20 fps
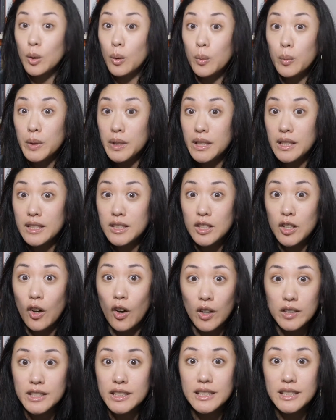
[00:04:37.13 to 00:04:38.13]
So we need to
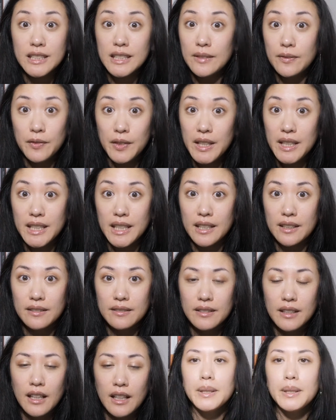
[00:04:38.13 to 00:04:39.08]
constantly feed it.